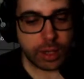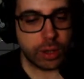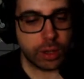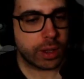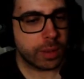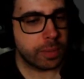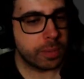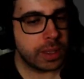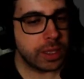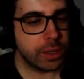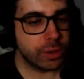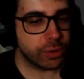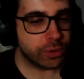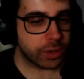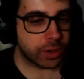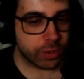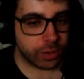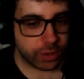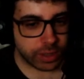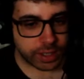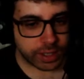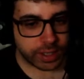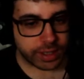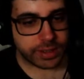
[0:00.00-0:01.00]
Look at me using
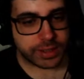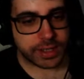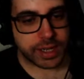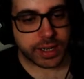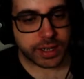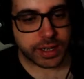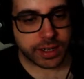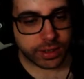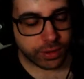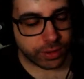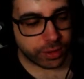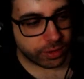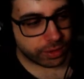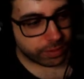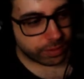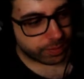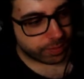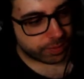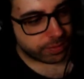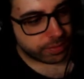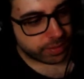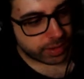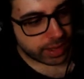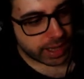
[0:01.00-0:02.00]
all the technical
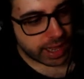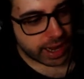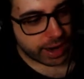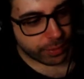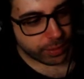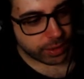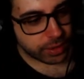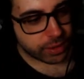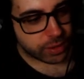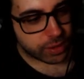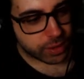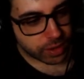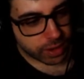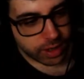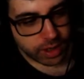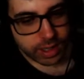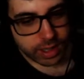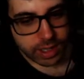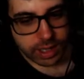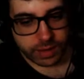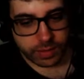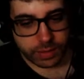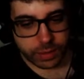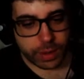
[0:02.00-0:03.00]
language,
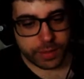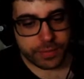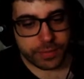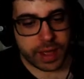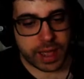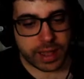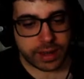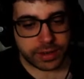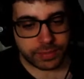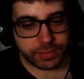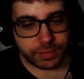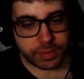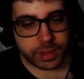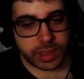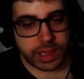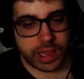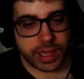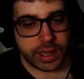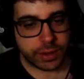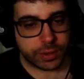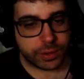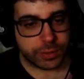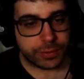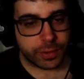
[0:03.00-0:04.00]
even though I've had
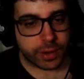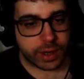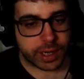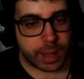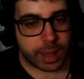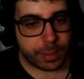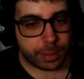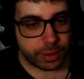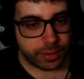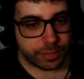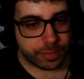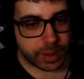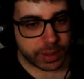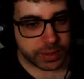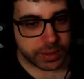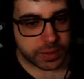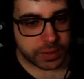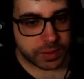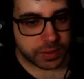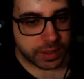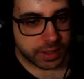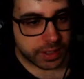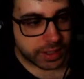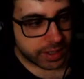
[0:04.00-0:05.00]
Linux for a couple of
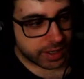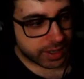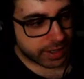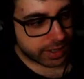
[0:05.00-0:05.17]
months.